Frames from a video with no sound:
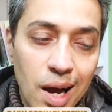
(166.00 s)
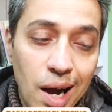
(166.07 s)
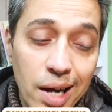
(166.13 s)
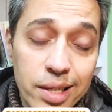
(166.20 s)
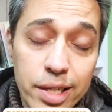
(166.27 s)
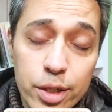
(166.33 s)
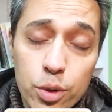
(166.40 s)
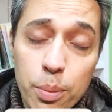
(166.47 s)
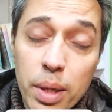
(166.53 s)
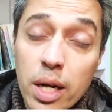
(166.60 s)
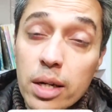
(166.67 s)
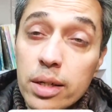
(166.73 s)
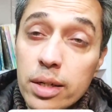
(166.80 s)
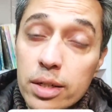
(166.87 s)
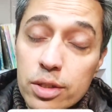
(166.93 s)
I need to make
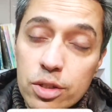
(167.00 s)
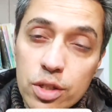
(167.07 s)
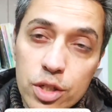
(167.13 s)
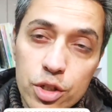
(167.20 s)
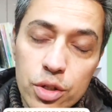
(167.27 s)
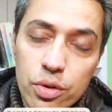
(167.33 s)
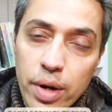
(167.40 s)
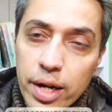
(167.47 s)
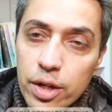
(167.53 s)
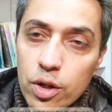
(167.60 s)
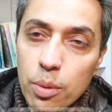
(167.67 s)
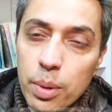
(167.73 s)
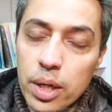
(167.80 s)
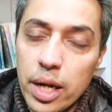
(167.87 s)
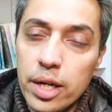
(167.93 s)
a decision right
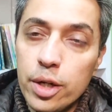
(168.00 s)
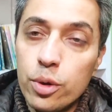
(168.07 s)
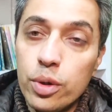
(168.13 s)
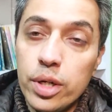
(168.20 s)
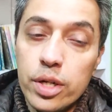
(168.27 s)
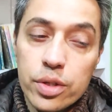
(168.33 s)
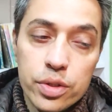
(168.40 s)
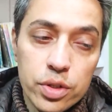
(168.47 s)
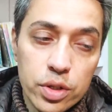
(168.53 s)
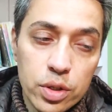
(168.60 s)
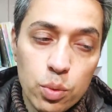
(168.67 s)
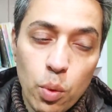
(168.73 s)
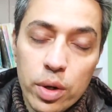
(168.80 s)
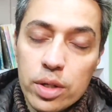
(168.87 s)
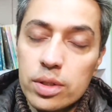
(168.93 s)
now, but I need to
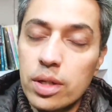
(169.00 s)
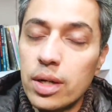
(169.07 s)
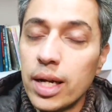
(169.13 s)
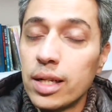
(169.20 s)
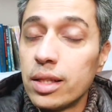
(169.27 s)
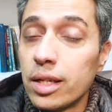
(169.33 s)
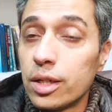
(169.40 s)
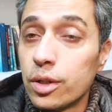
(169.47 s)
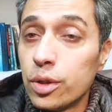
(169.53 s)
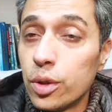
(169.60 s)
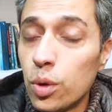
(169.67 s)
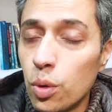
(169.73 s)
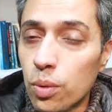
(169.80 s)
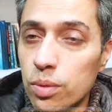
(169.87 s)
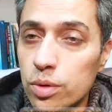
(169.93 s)
discern what is the right thing to
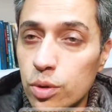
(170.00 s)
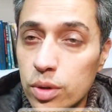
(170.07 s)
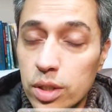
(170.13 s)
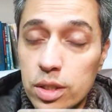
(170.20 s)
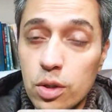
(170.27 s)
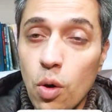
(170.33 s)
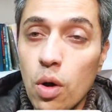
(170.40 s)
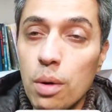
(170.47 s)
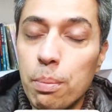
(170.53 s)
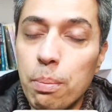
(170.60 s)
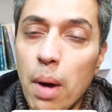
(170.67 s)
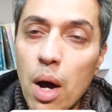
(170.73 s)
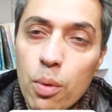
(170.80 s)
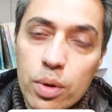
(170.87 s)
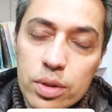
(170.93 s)
do. So these are all
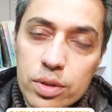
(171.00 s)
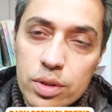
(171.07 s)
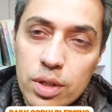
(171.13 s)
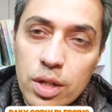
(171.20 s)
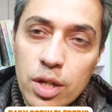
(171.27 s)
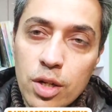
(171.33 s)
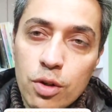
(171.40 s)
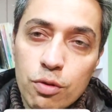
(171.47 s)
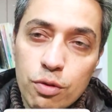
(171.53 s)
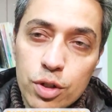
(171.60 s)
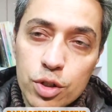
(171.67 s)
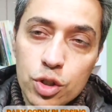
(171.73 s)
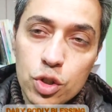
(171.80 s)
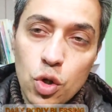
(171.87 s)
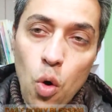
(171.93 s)
powers
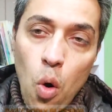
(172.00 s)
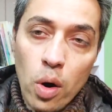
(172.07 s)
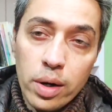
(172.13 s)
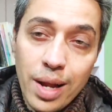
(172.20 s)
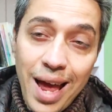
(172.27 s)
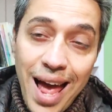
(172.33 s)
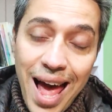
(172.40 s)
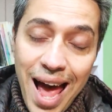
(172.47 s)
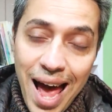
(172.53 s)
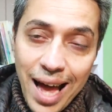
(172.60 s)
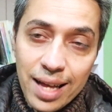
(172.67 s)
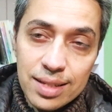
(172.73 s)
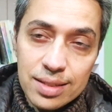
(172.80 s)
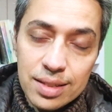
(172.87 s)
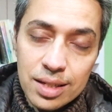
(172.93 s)
which God
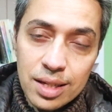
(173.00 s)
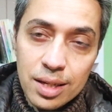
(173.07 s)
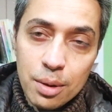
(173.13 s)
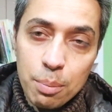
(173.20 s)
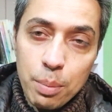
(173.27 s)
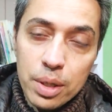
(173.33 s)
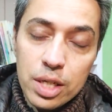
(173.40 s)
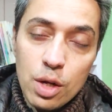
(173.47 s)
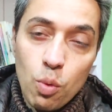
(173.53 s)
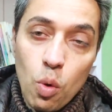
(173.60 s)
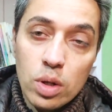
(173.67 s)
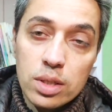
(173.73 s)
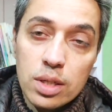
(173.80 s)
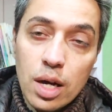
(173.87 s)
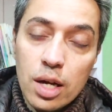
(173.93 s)
has, but He
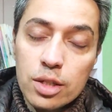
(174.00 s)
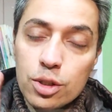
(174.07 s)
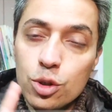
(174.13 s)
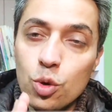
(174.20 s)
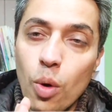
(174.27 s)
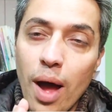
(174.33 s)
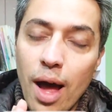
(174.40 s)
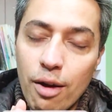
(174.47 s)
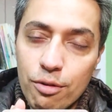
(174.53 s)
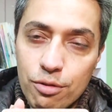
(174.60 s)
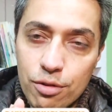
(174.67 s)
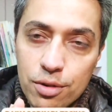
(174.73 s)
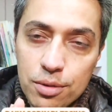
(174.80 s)
wants us to have.